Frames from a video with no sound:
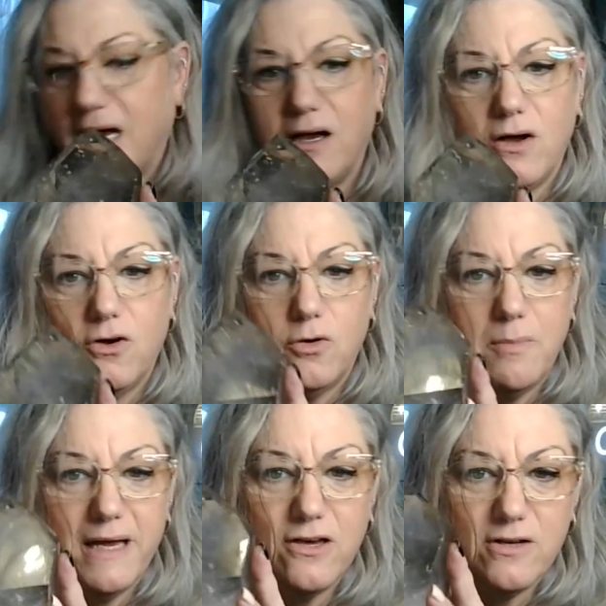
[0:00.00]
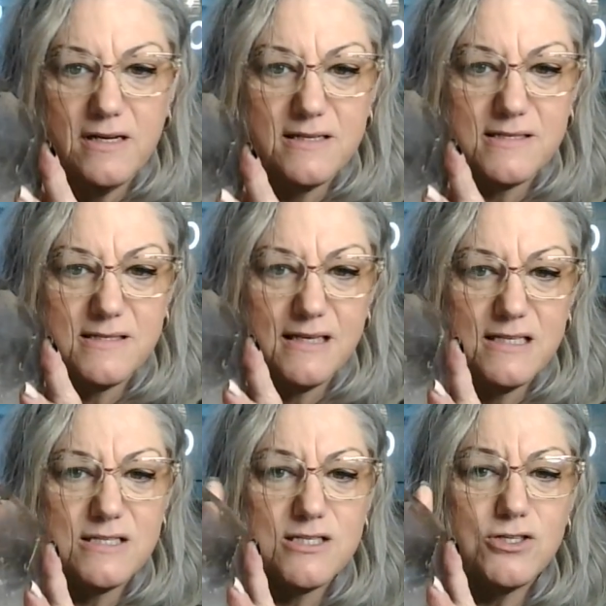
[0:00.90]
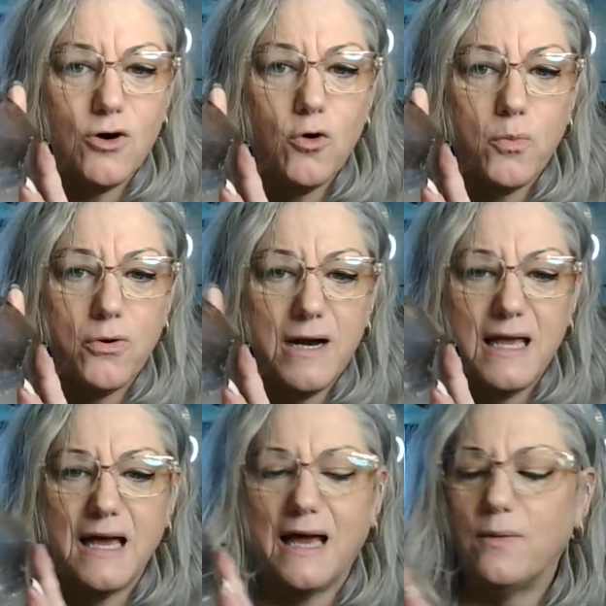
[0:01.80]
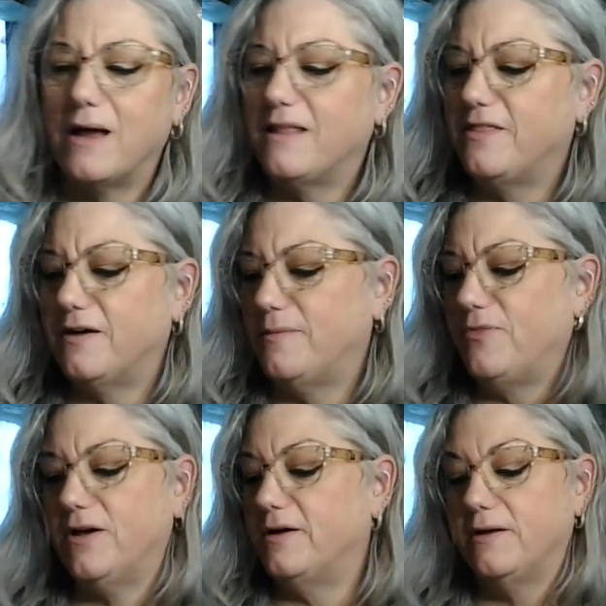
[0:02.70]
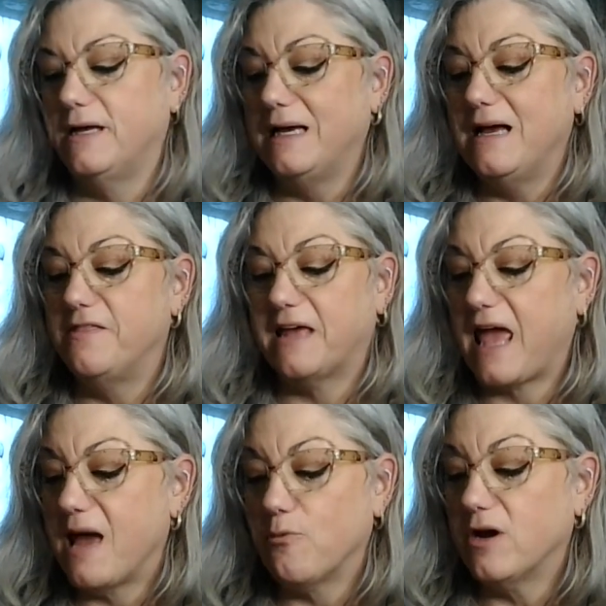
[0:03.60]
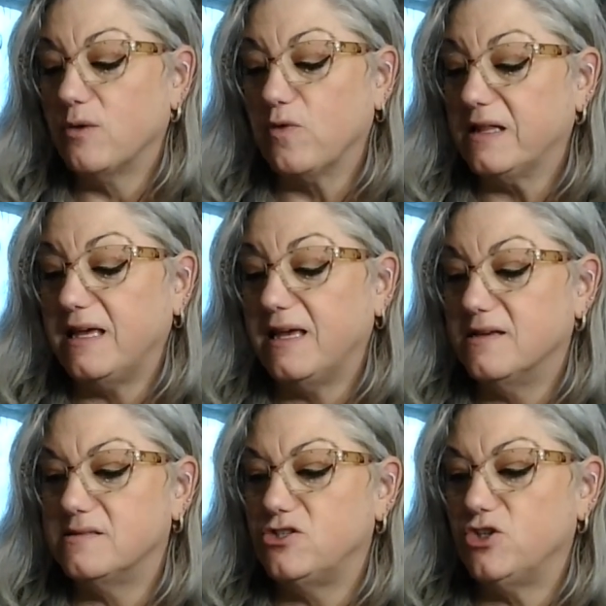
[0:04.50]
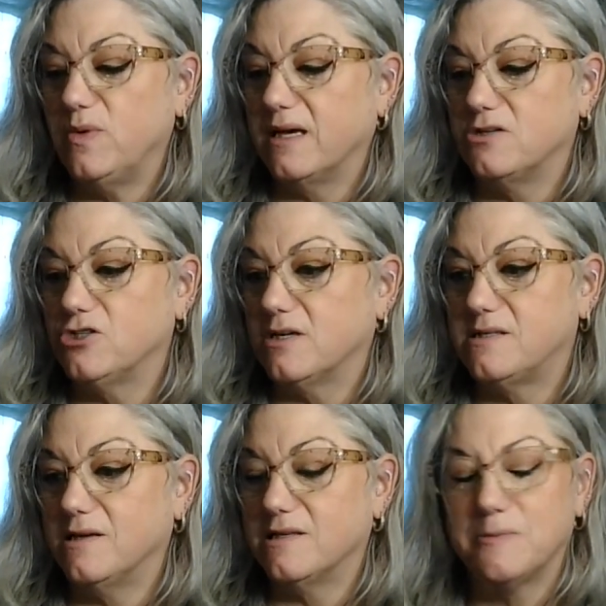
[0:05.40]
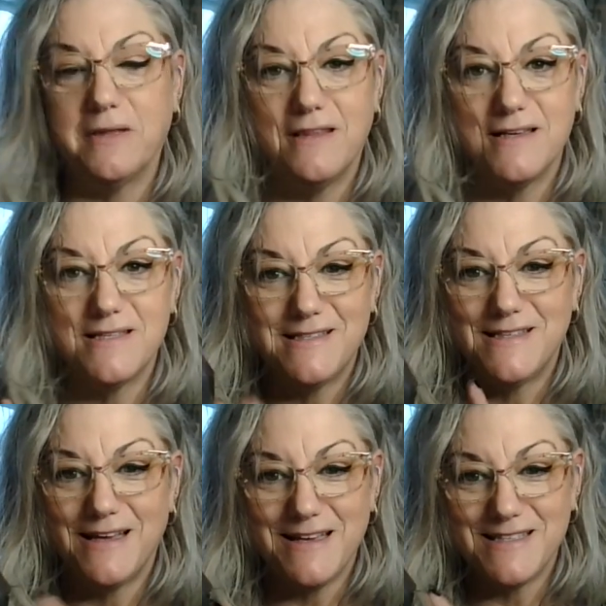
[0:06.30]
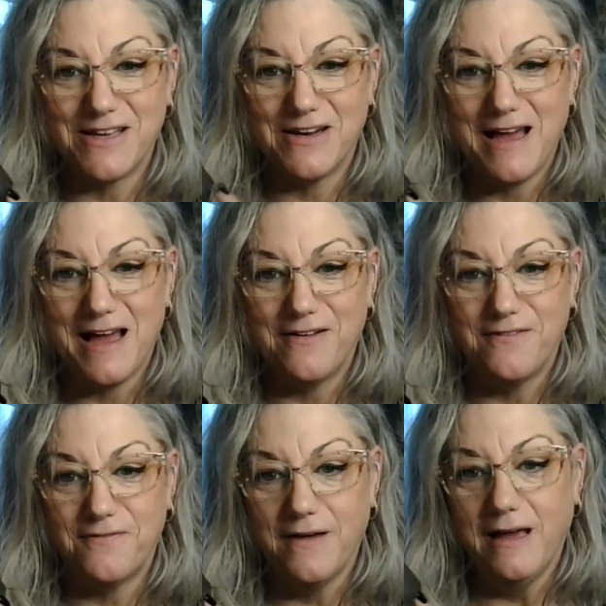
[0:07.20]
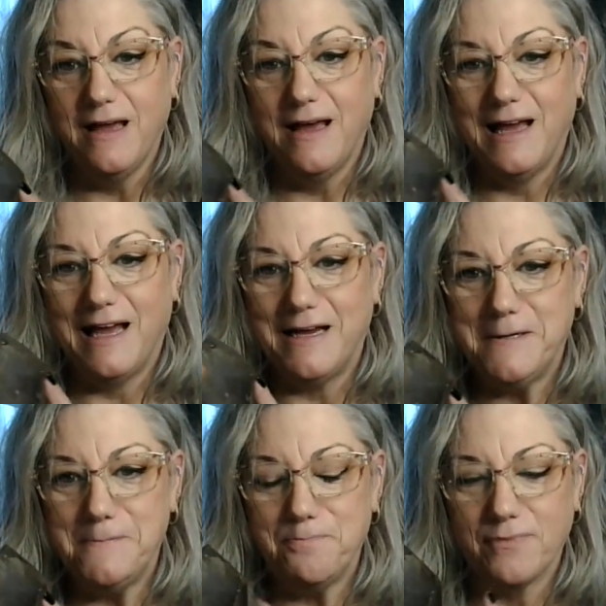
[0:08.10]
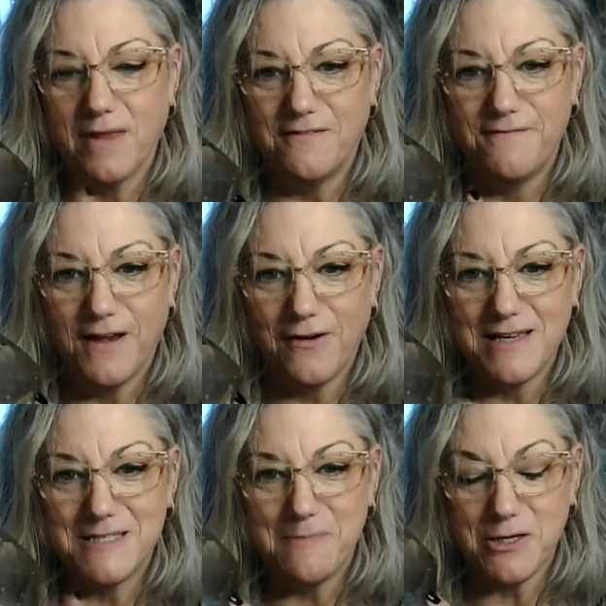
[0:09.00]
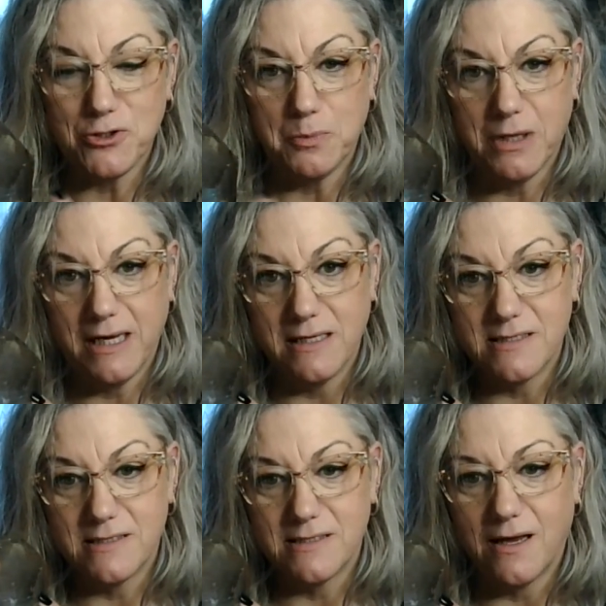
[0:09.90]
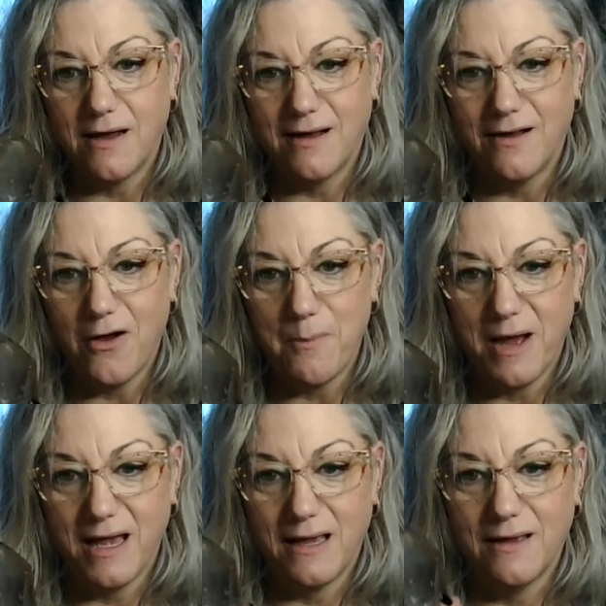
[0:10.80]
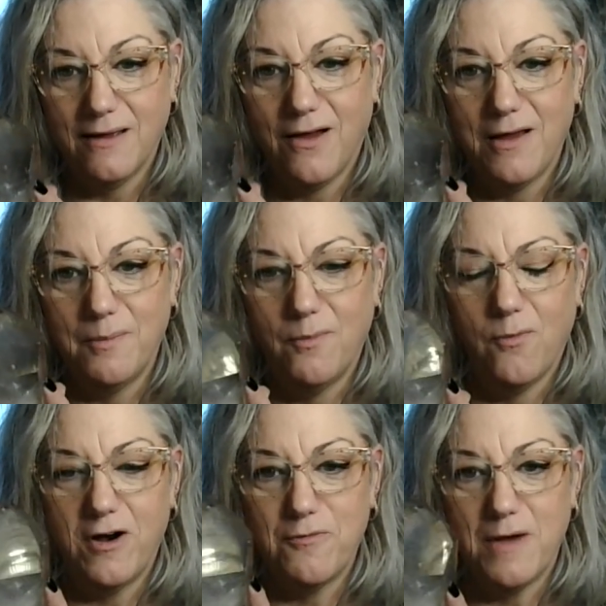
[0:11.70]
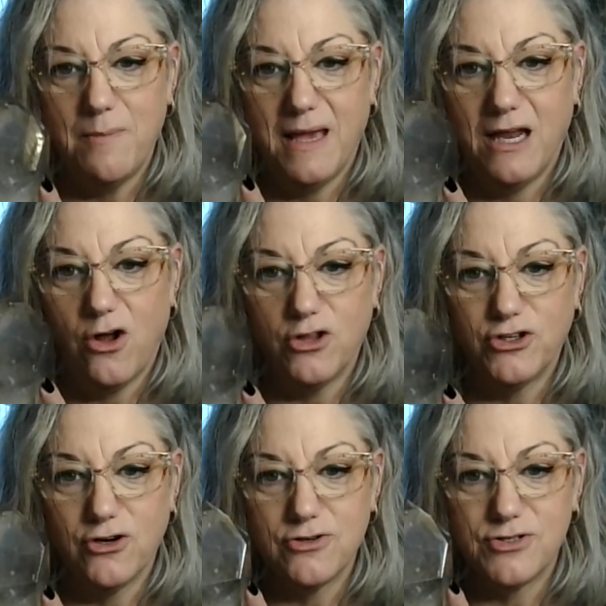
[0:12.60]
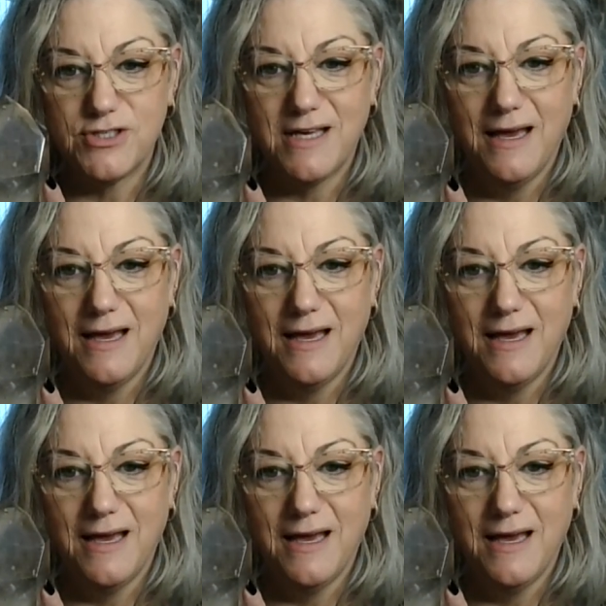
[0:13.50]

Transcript: oh my goodness, it's so pretty. I the the the camera really isn't doing it justice, but this is going to have um, a very special place uh, on my on one of my main altars.